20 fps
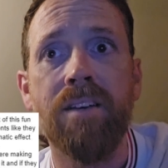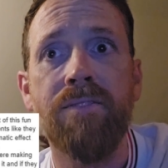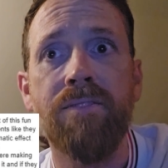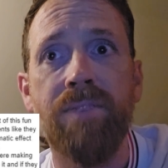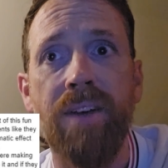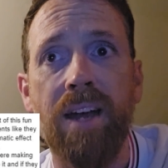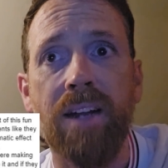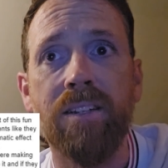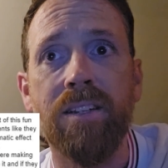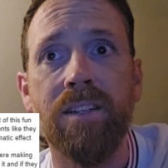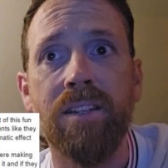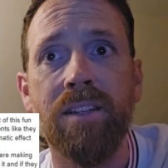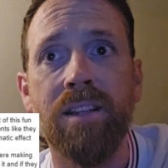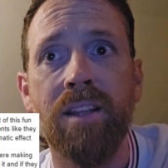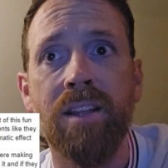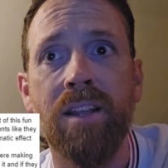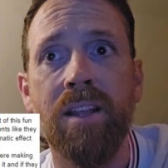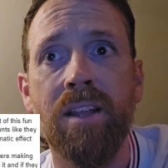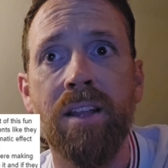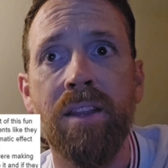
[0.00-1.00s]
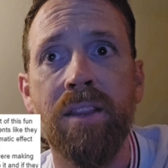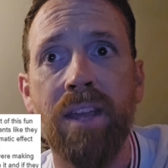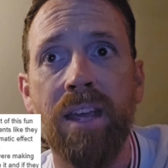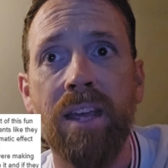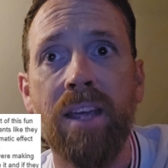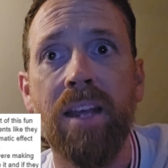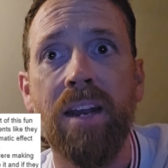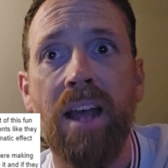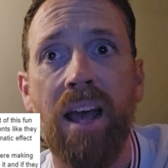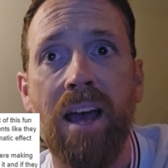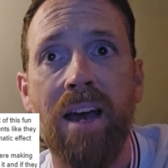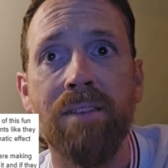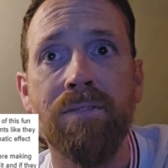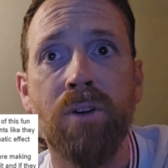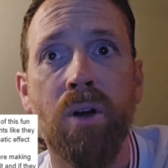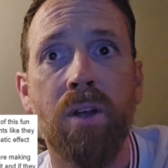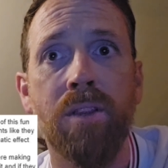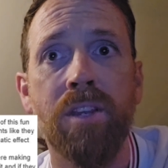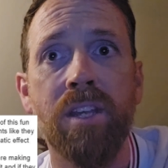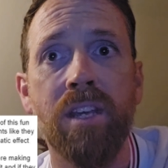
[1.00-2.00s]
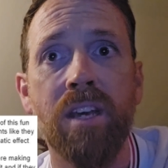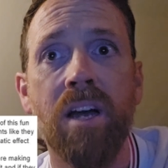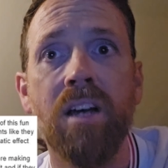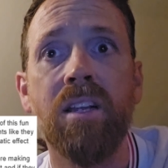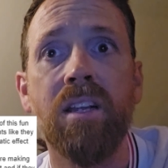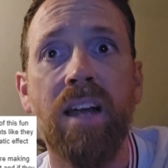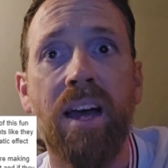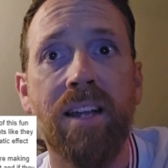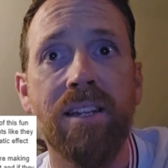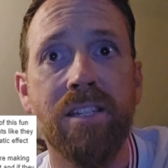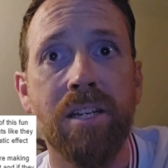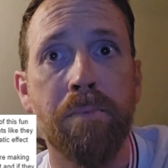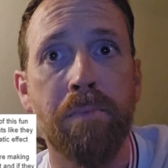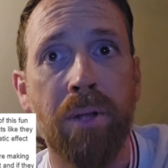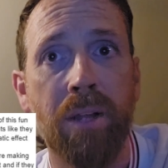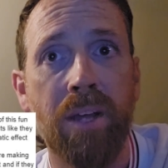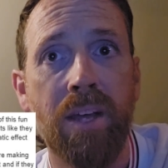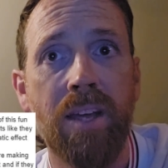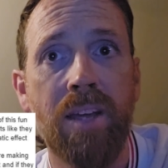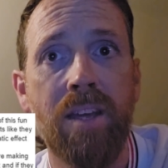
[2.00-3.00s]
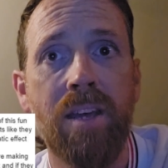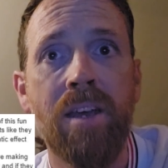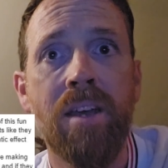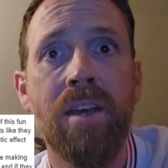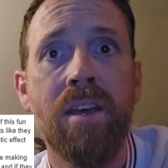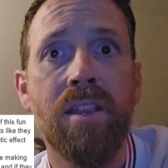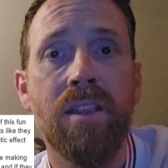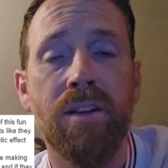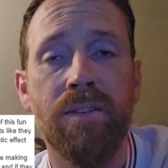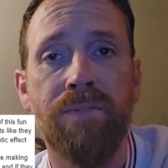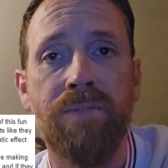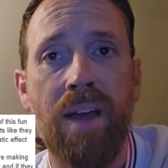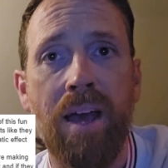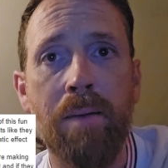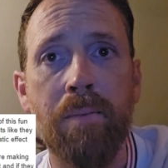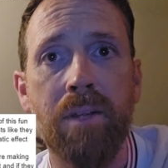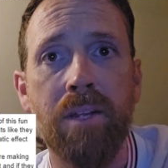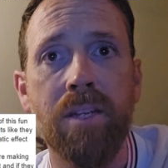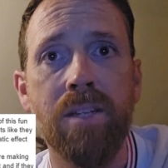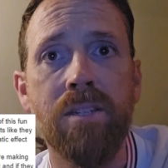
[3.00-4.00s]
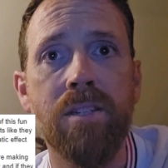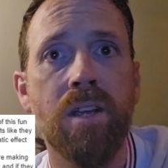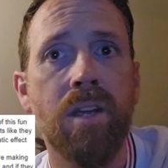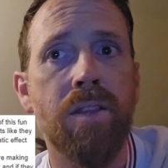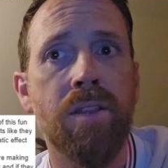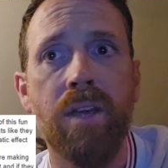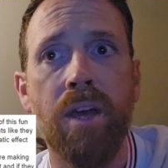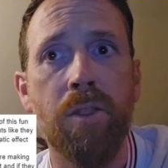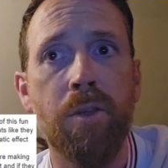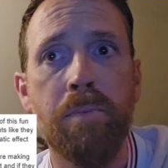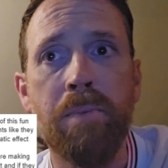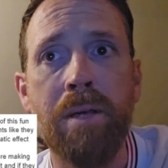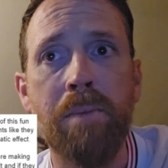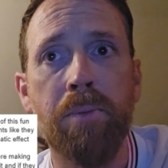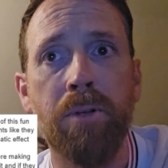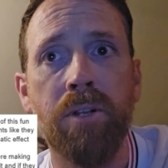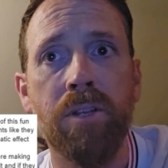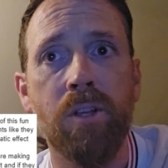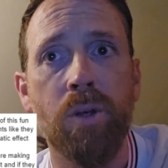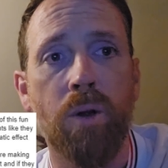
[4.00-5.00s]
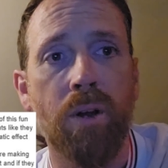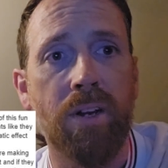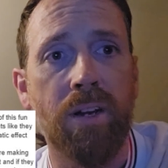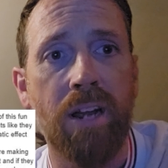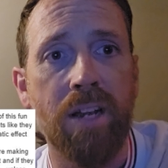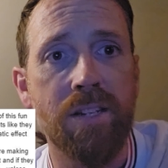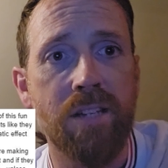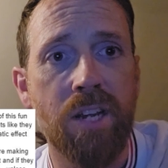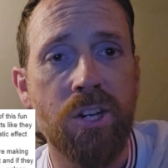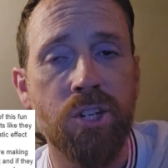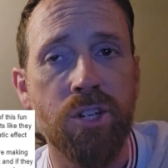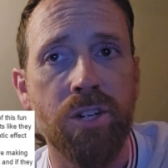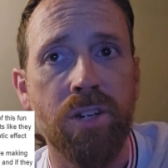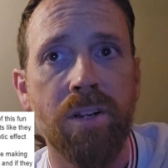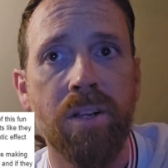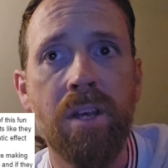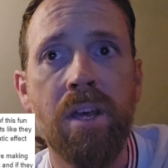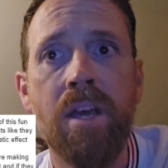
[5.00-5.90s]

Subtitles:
effect they can have on the young lads at play, their families, the other people in the organization.